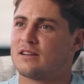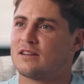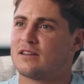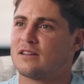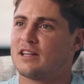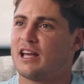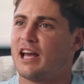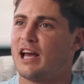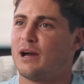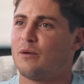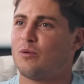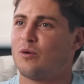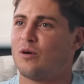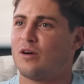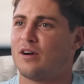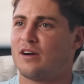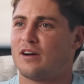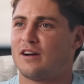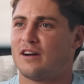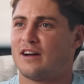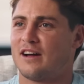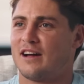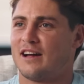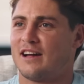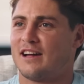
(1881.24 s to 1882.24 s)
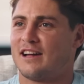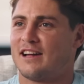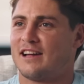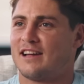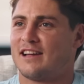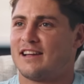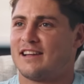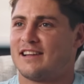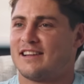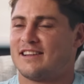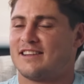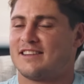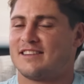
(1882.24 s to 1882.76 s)
Yeah, well,
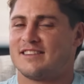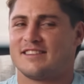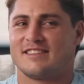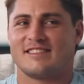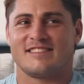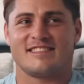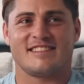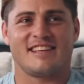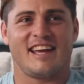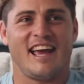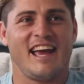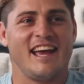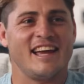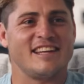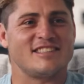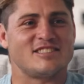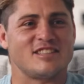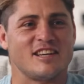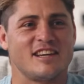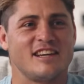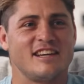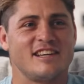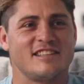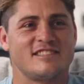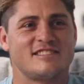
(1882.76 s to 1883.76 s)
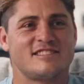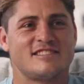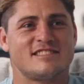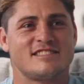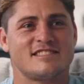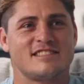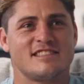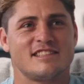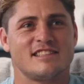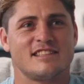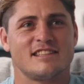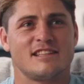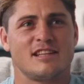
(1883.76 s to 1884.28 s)

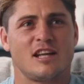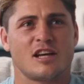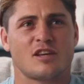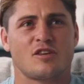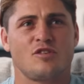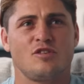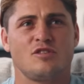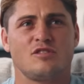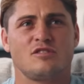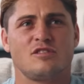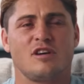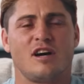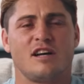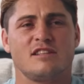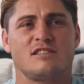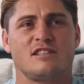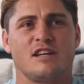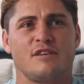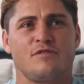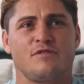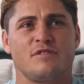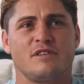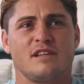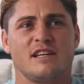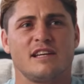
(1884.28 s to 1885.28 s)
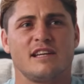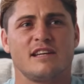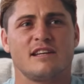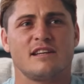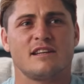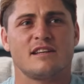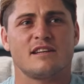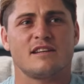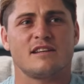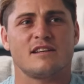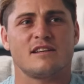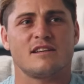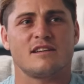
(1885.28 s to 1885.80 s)
it's like I
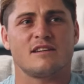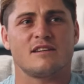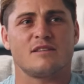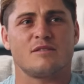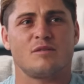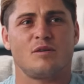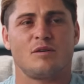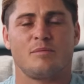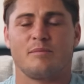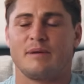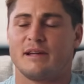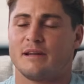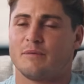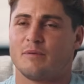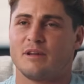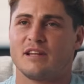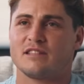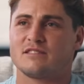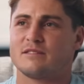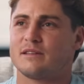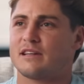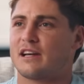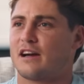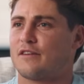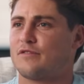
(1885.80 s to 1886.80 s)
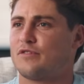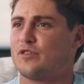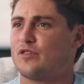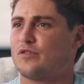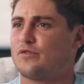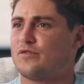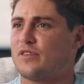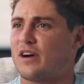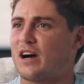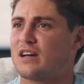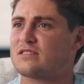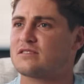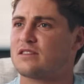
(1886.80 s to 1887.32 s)
definitely, oh man, well, that's the thing. I feel
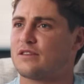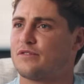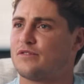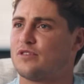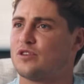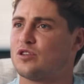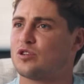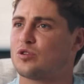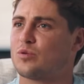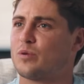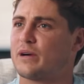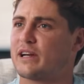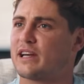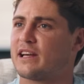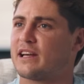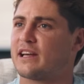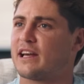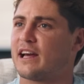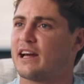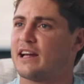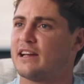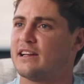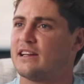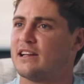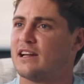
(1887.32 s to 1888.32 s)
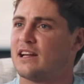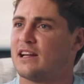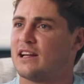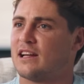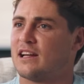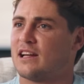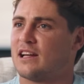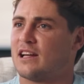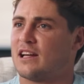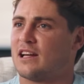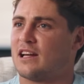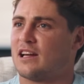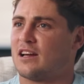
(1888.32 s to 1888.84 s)
fast, I feel quick again.
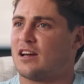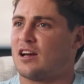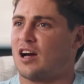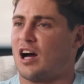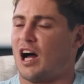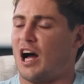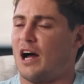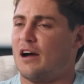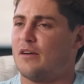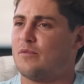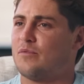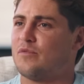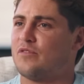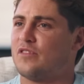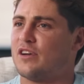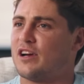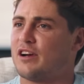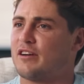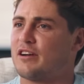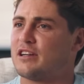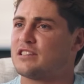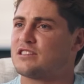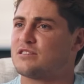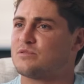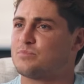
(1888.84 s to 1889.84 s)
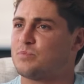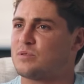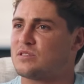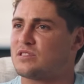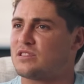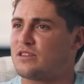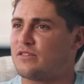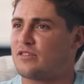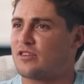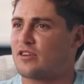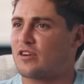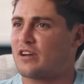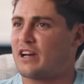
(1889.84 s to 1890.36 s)
I'm very
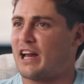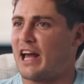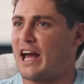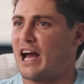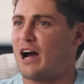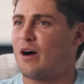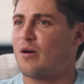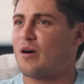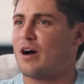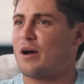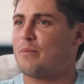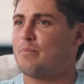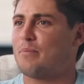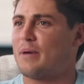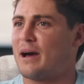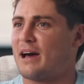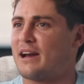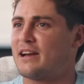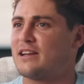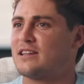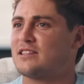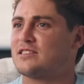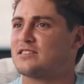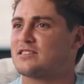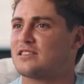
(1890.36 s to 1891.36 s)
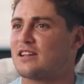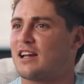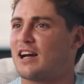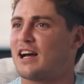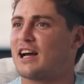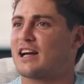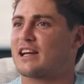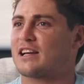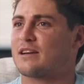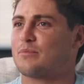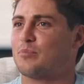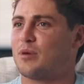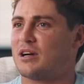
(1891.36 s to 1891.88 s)
specific on how I manage
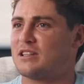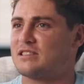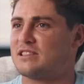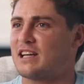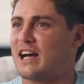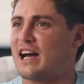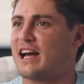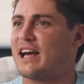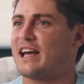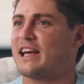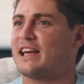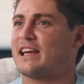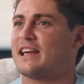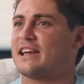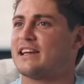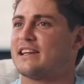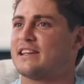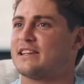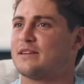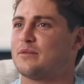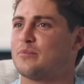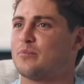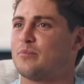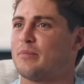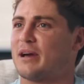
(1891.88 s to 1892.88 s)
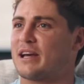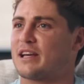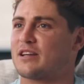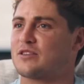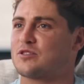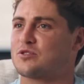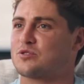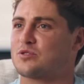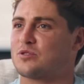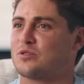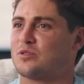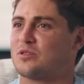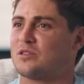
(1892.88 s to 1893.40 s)
like my day and making
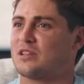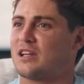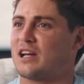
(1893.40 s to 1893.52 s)
sure